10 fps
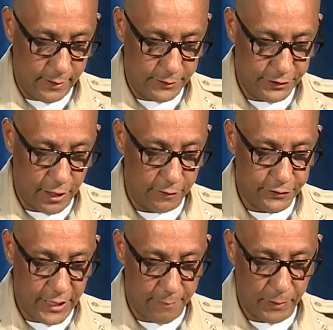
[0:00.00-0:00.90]
sheriff's
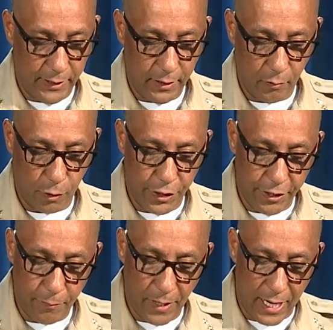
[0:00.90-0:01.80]
deputy were
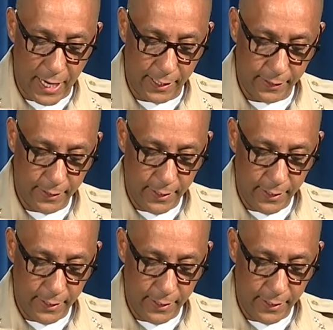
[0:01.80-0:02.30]
nearby